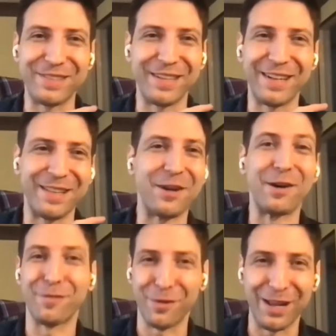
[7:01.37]
visit and
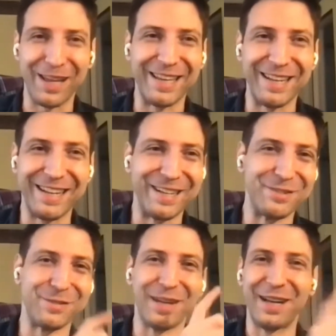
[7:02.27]
they're afraid
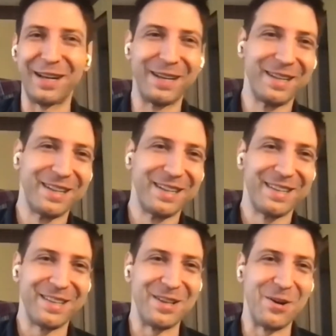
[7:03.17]
of,
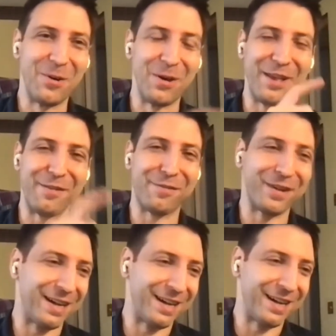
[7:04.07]
if
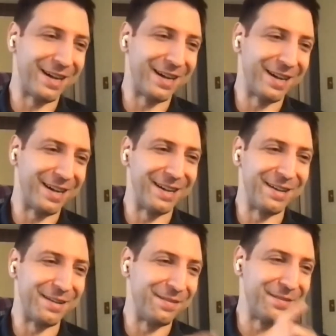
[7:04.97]

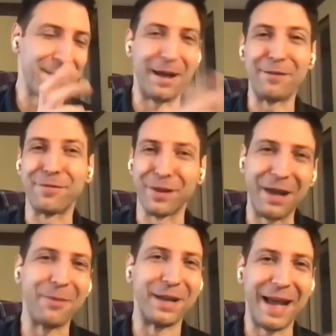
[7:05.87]
they might
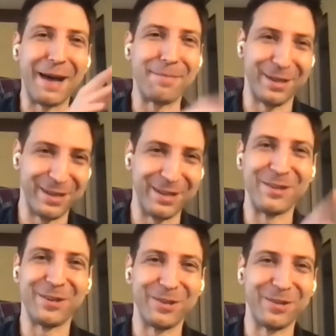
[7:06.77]
forget what
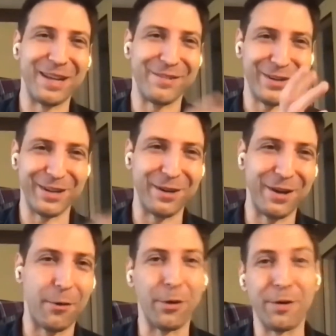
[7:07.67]
happened or whatever,
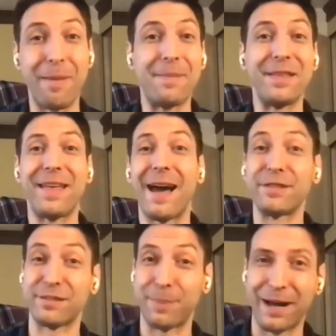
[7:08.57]
or maybe they have
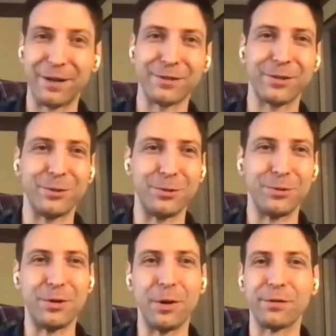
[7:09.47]
a spouse
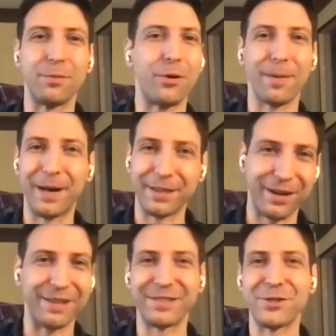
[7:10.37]
who knows more about their
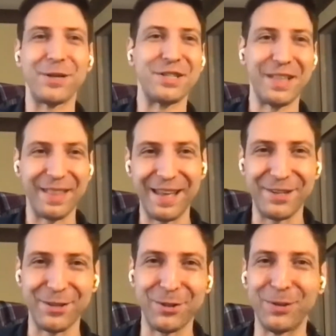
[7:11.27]
health situation than they
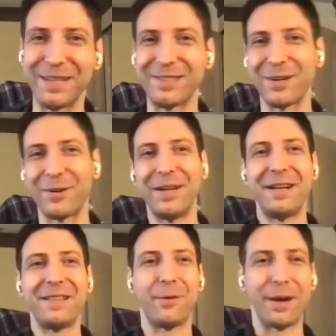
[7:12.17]
do. And so
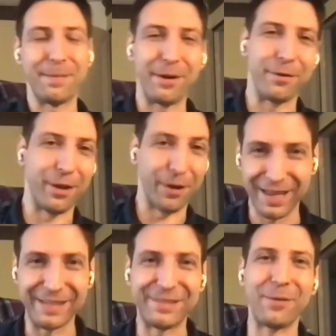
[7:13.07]
they want to be, or their
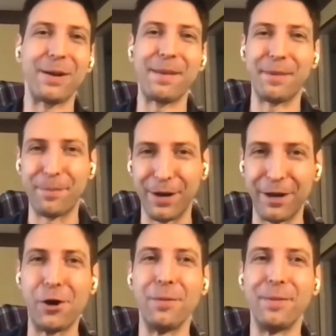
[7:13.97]
kids, they want to be able to bring
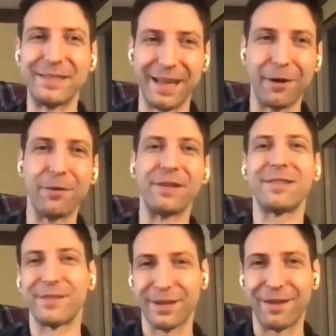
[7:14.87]
it home and say, oh, this
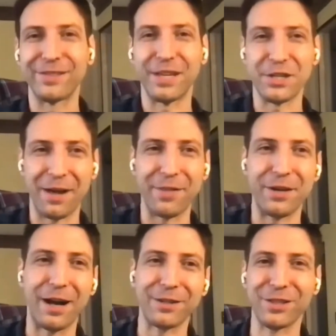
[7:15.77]
is the conversation I had with
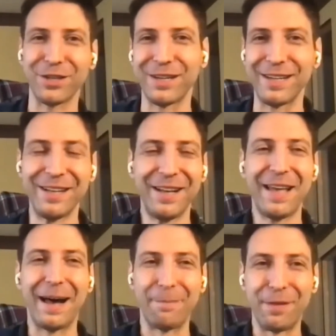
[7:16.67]
the doctor, and
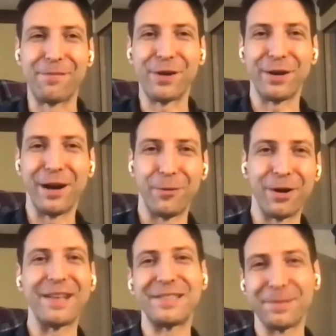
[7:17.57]
help them figure out what
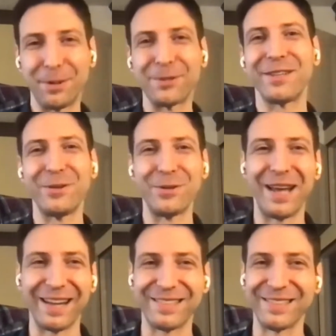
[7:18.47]
are they supposed to do
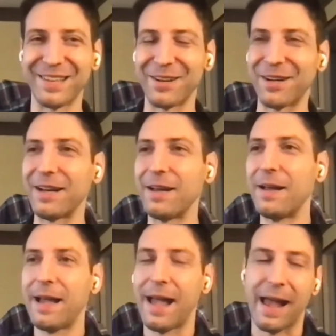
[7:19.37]
next, et cetera.
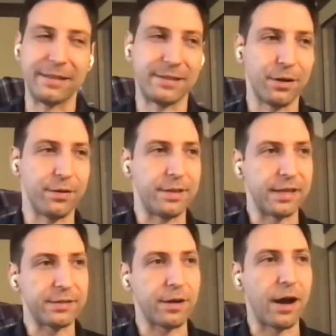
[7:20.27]
And so
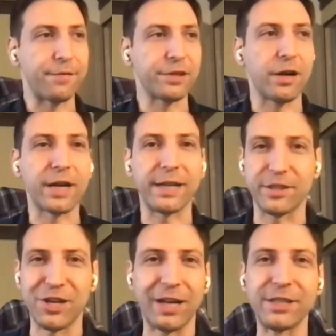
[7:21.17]
this offers all kinds
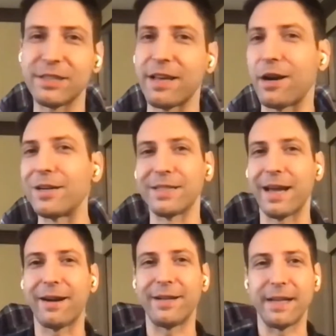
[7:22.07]
of challenges that aren't
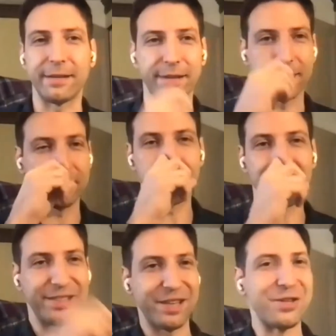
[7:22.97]
there in the existing
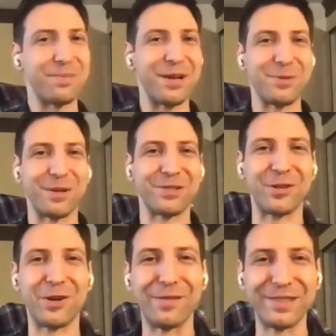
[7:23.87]
summarization benchmarks. So
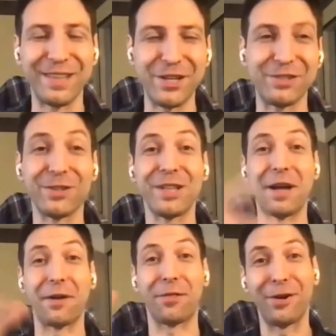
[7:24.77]
the conversations are like
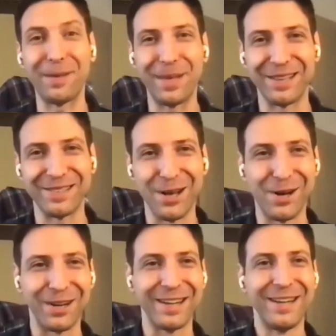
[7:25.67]
30 minutes
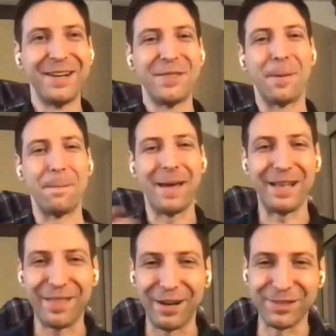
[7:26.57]
long. There are many
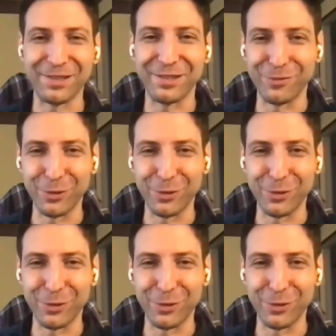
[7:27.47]
thousands of